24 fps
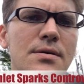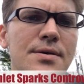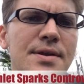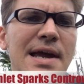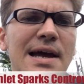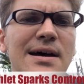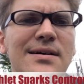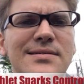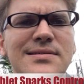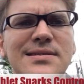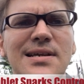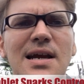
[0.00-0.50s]

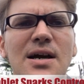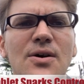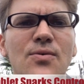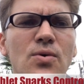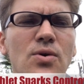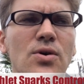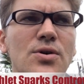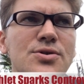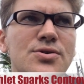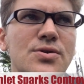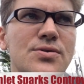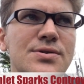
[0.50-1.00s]
the outside
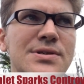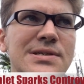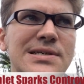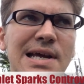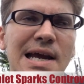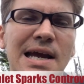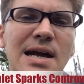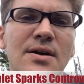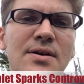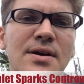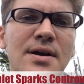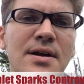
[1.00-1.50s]
world's so
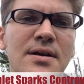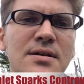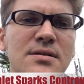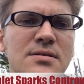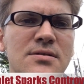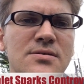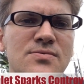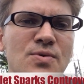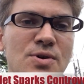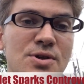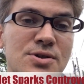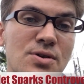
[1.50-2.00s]
scary
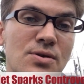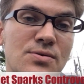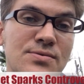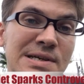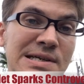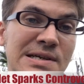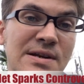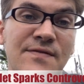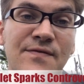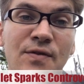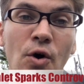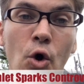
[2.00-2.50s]
because we're so
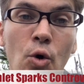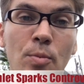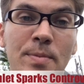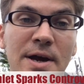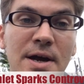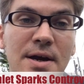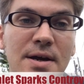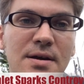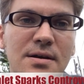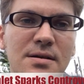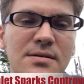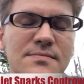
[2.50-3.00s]

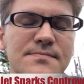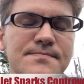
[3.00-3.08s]
xenophobic.